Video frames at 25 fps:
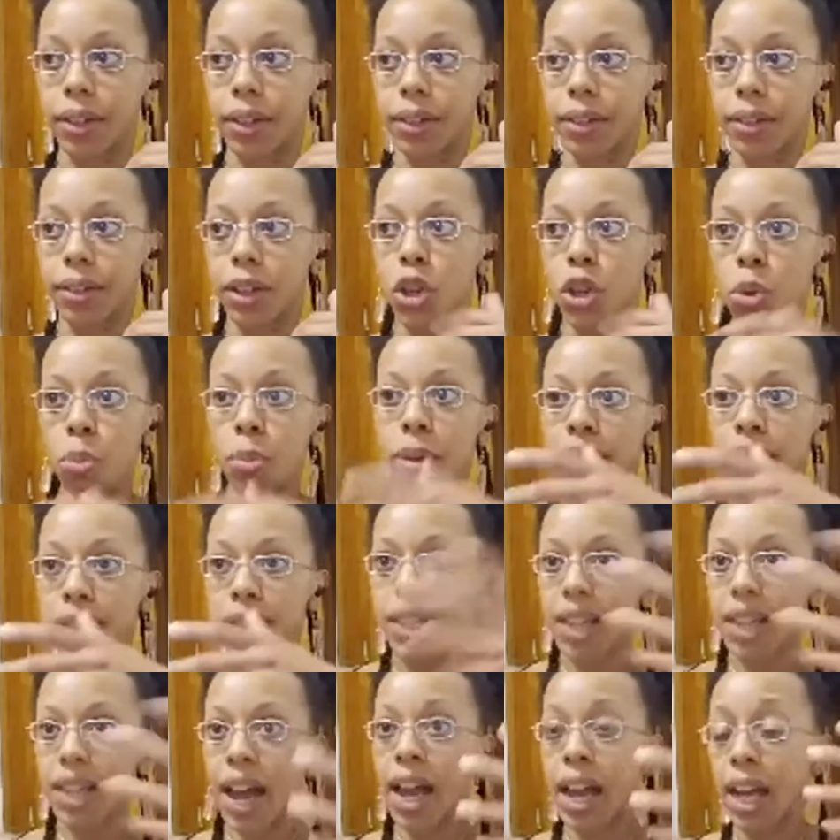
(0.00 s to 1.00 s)
human
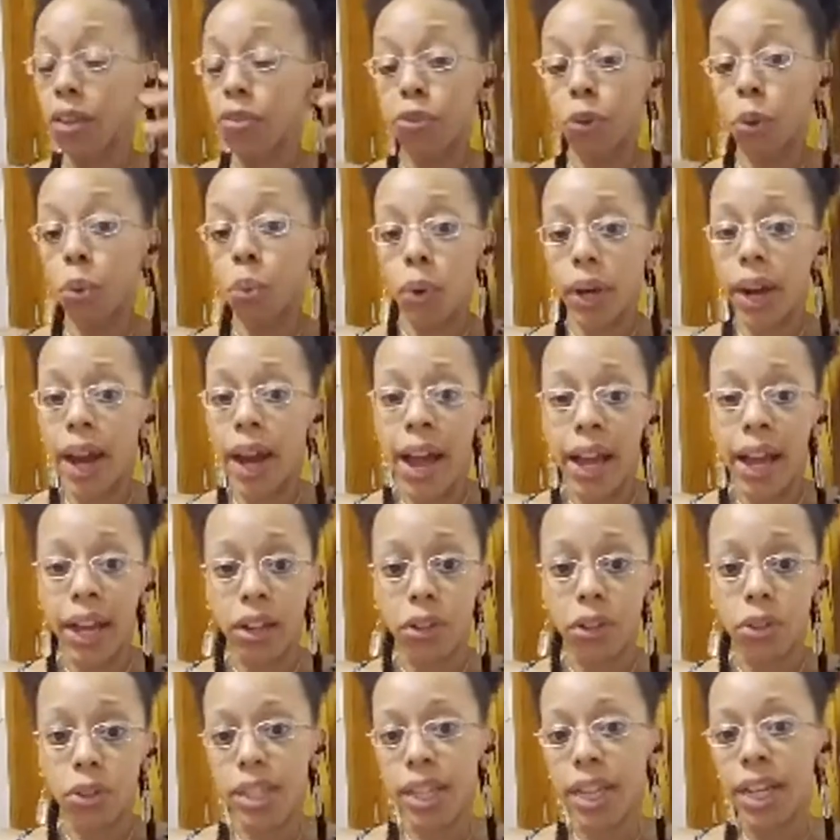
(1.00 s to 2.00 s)
design, from what
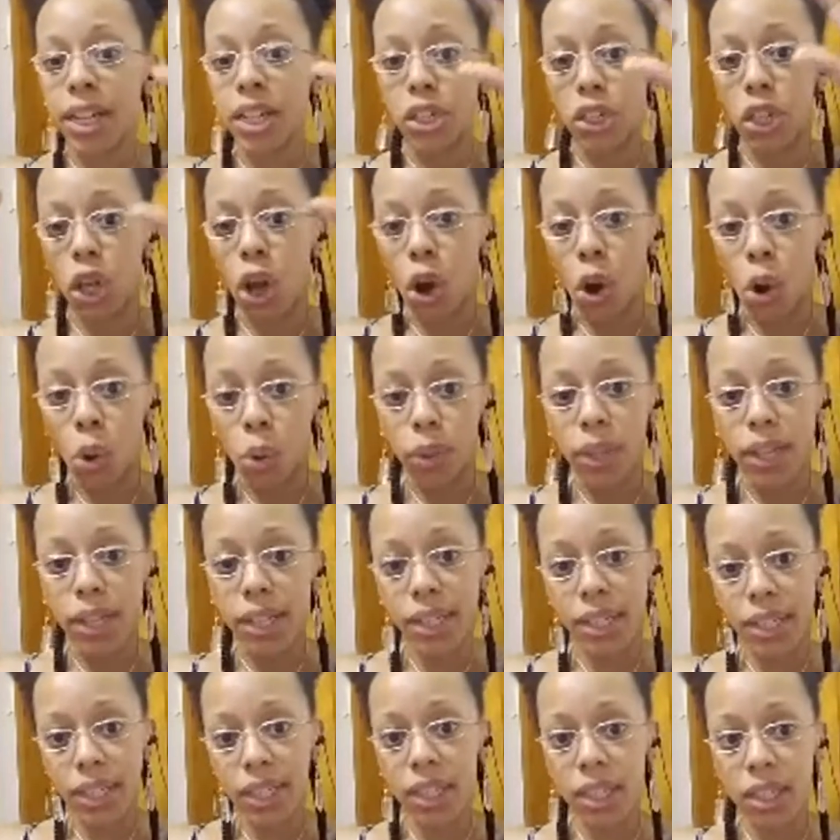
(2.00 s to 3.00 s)
I understand, is the
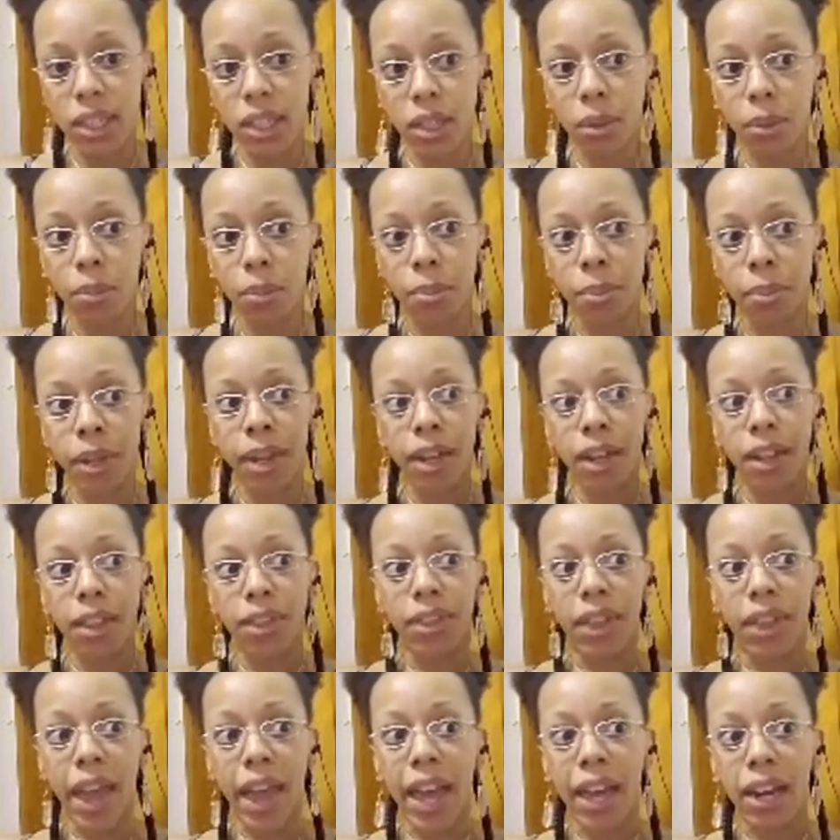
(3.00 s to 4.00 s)
only system
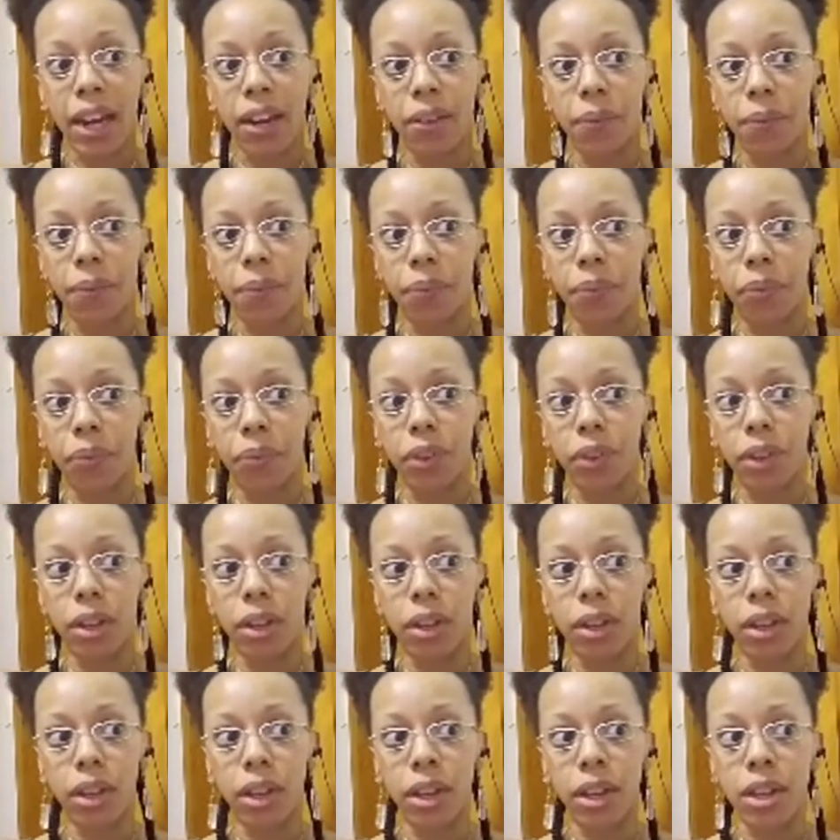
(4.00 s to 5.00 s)
that
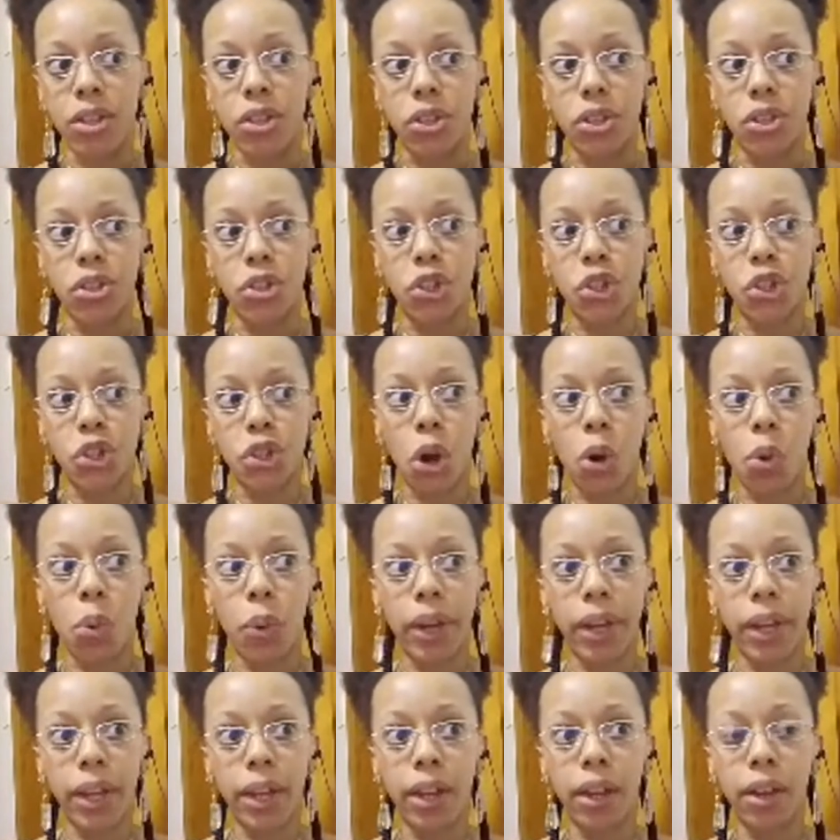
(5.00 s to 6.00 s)
is
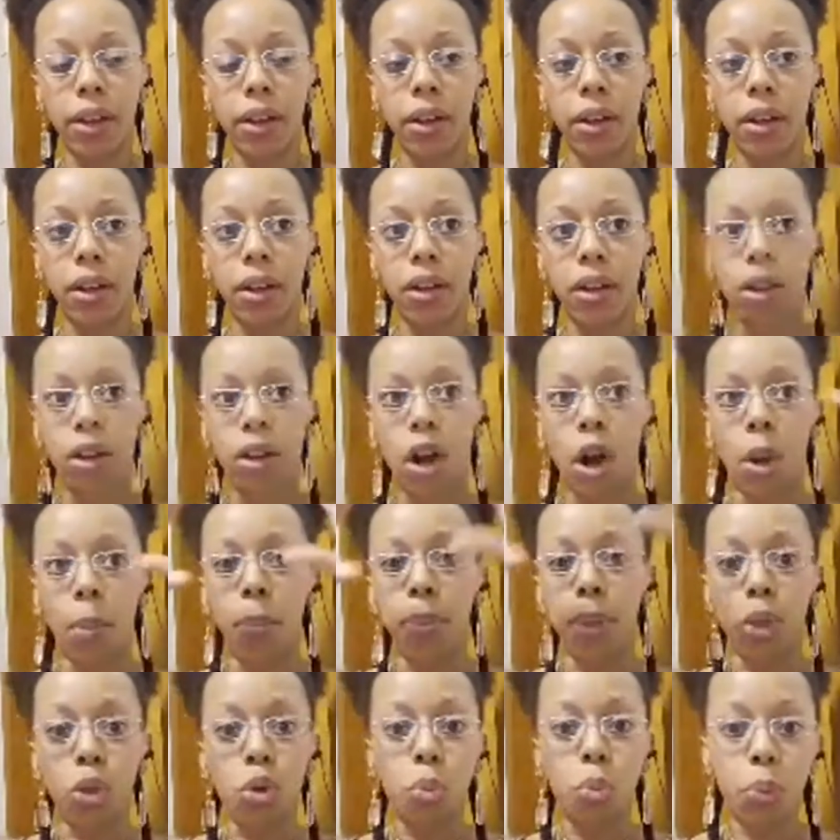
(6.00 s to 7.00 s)
showing a
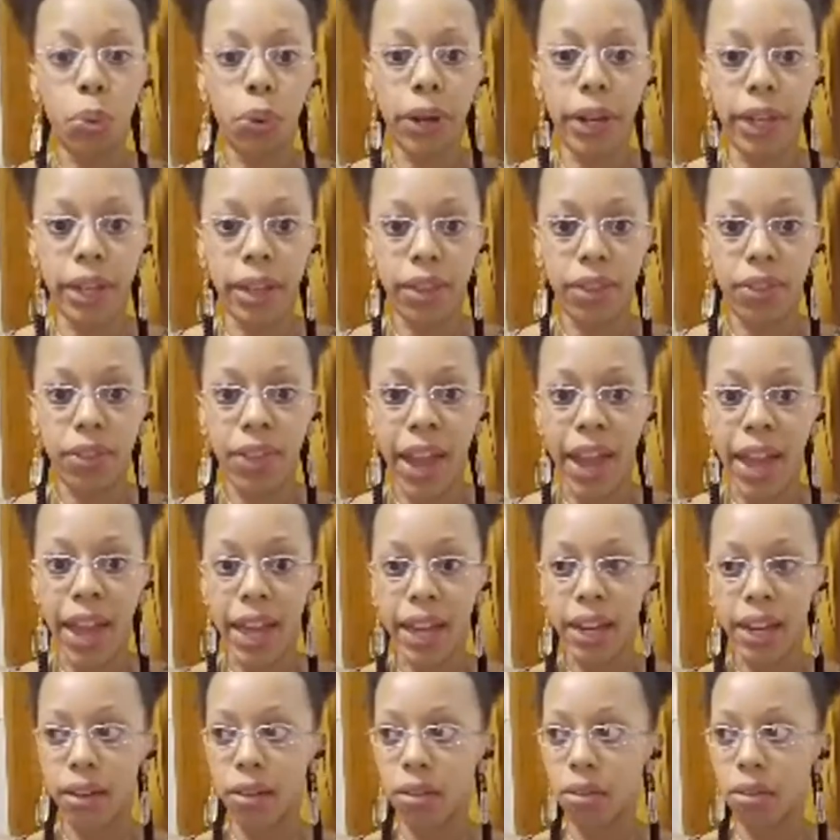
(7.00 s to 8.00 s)
blueprint that